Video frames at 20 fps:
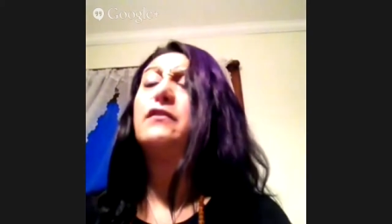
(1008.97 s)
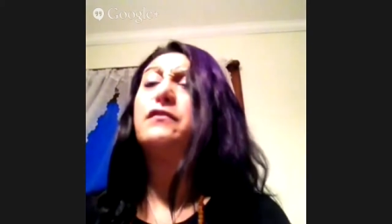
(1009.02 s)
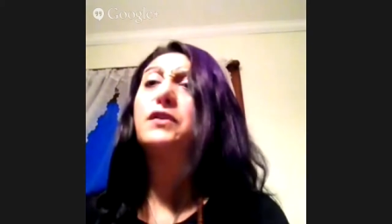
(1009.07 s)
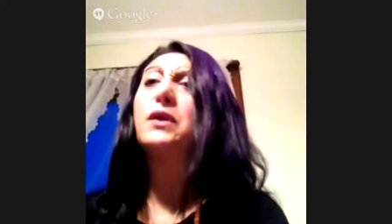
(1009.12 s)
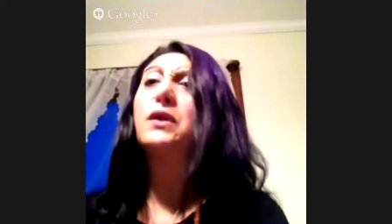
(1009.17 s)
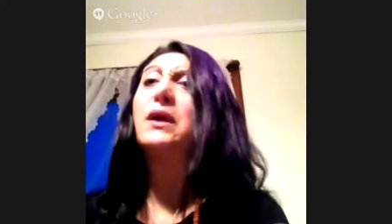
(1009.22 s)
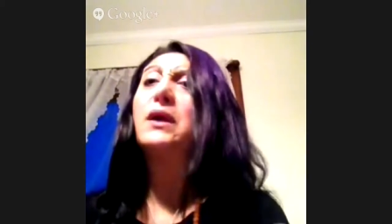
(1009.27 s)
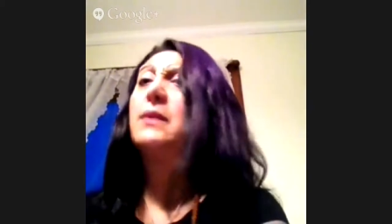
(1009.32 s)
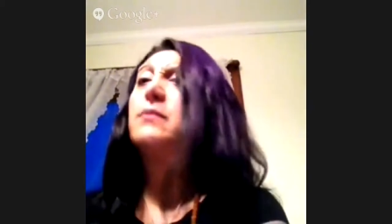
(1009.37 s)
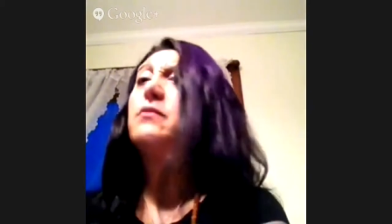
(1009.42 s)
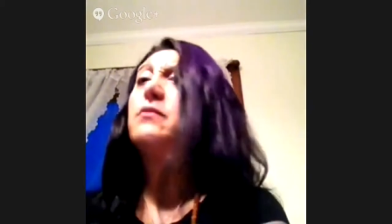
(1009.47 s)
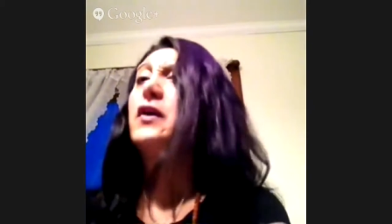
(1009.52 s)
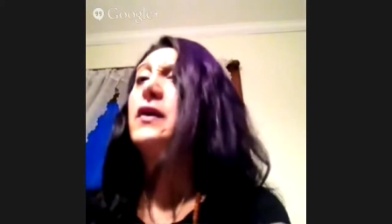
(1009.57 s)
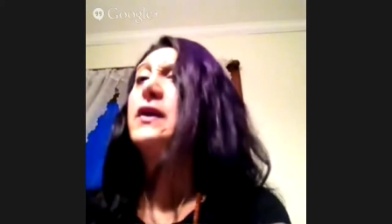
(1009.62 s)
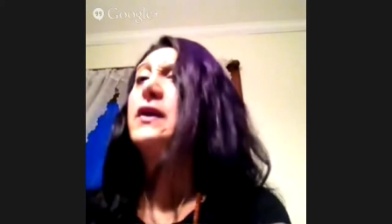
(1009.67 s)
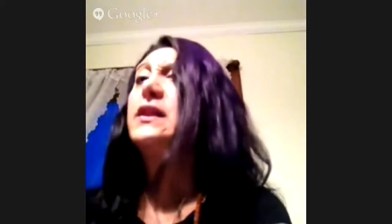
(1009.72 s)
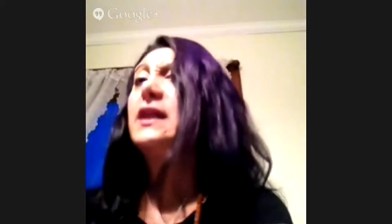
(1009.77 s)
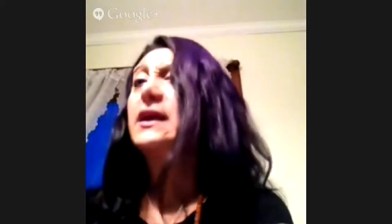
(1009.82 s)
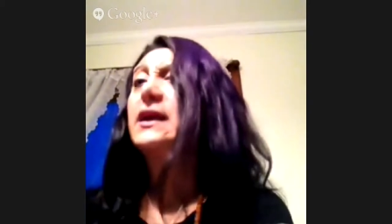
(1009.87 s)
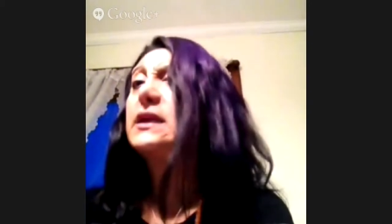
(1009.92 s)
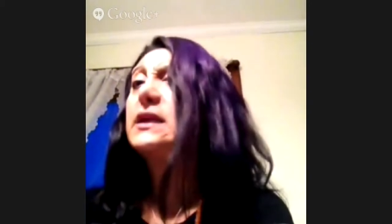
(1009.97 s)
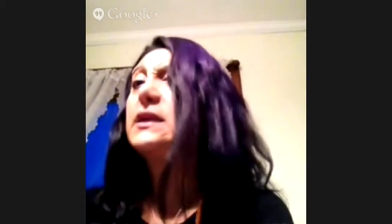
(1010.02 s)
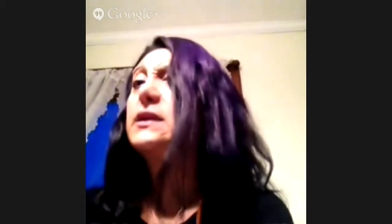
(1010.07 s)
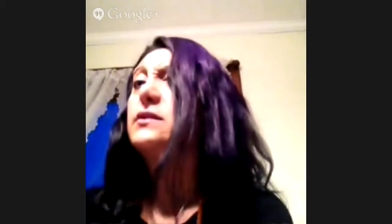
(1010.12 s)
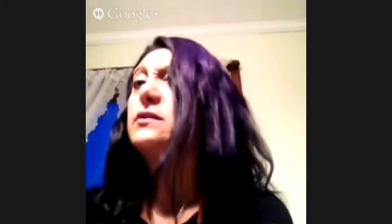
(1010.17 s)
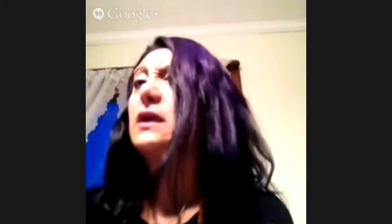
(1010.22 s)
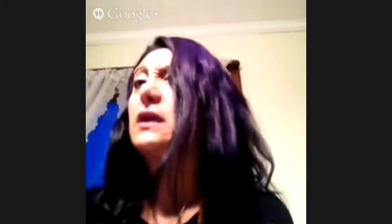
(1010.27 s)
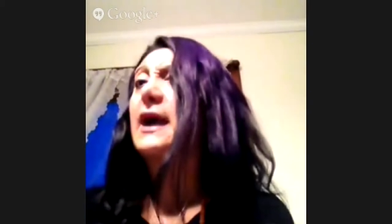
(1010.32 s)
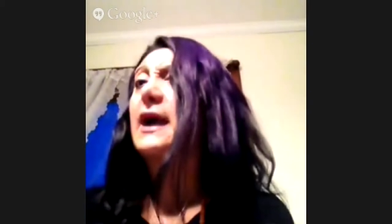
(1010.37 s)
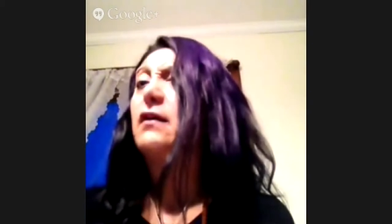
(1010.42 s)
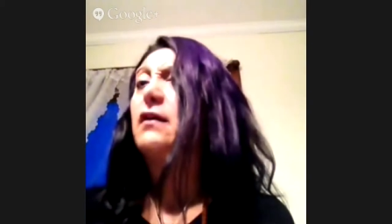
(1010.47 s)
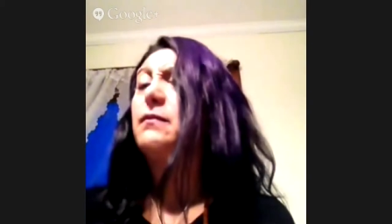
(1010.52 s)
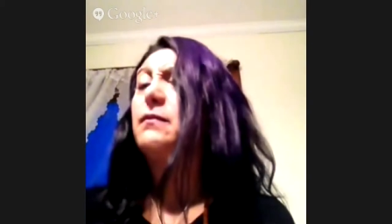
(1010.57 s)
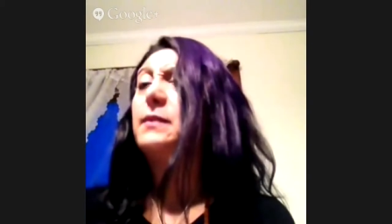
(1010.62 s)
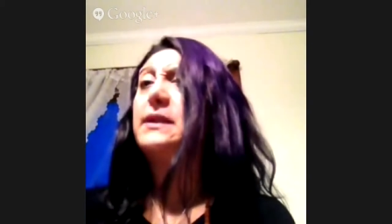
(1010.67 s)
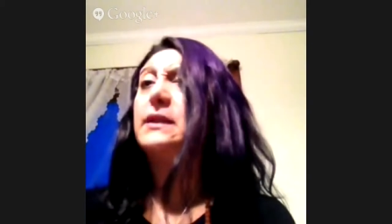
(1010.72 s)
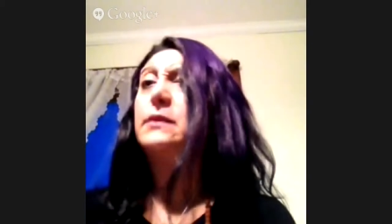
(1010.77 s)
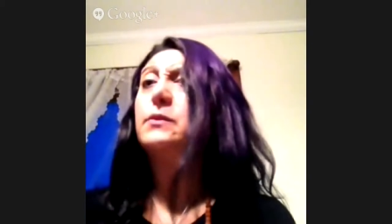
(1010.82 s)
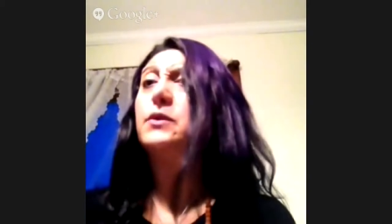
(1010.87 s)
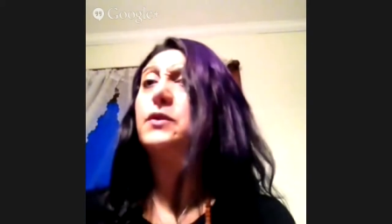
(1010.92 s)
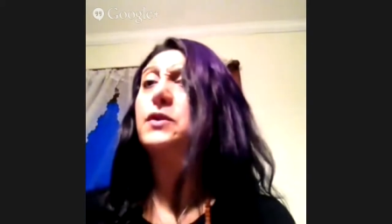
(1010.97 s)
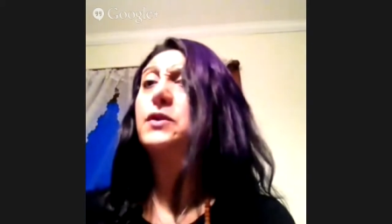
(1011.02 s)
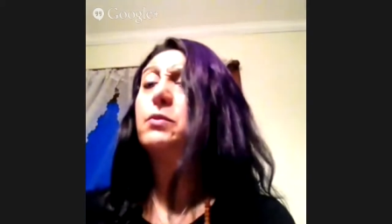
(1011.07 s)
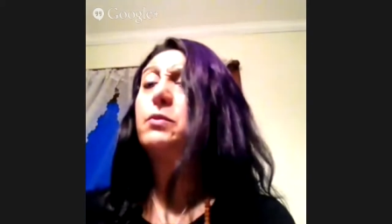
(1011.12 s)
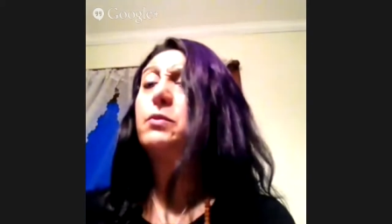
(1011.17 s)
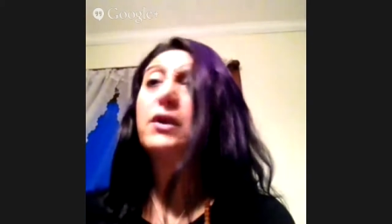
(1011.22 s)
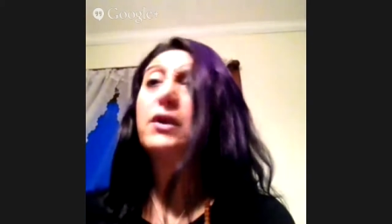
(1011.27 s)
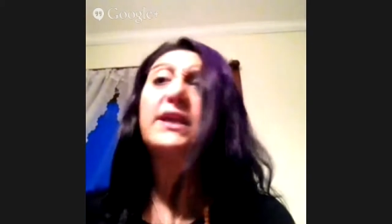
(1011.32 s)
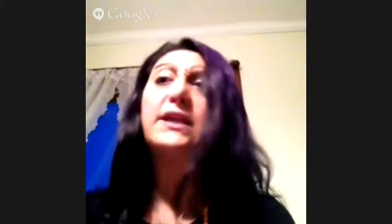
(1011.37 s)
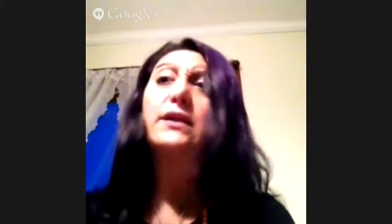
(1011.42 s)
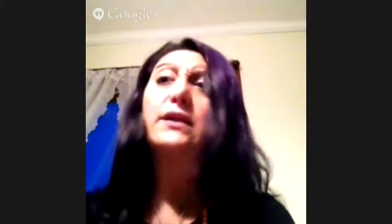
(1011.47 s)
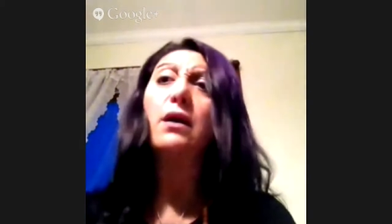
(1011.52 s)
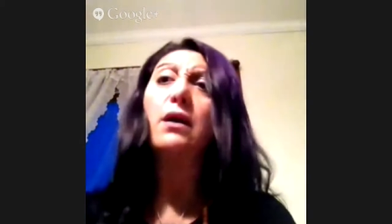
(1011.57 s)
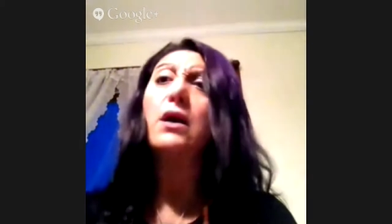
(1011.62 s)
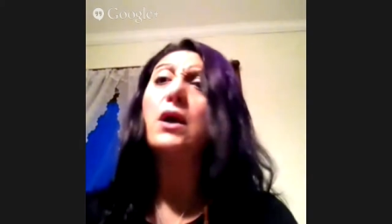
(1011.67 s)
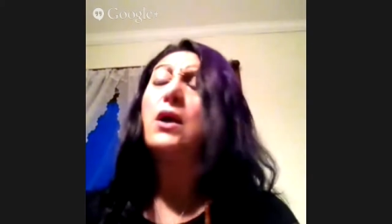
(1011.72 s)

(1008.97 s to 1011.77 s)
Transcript: I'm very lucky to have been able to bring